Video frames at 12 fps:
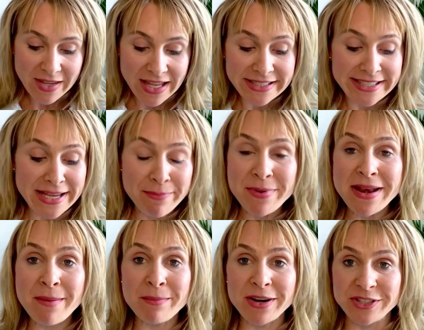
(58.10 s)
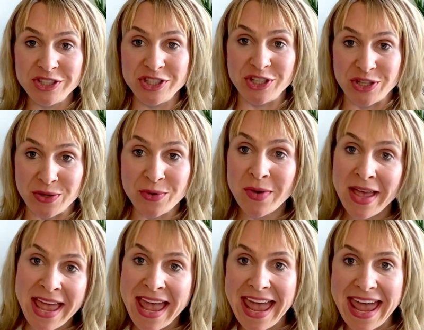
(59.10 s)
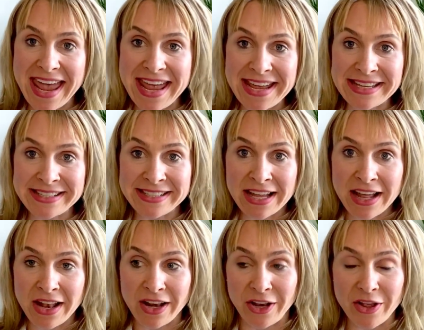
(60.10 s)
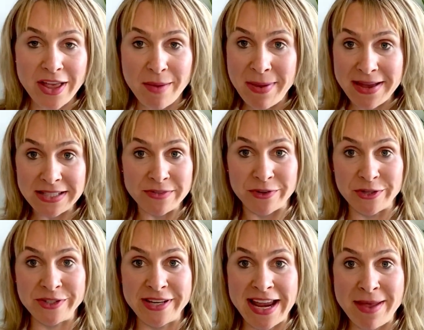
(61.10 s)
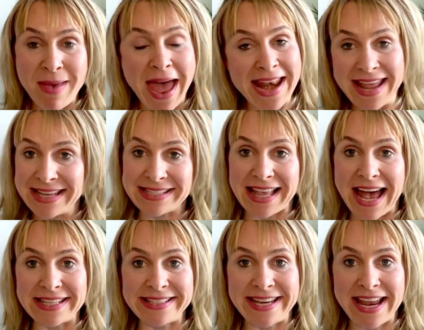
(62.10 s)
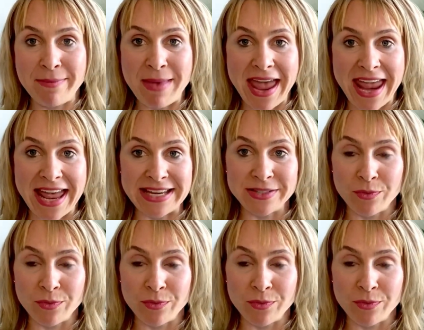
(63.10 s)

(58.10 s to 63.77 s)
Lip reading: Tip number 2 is look up his first name and his last name and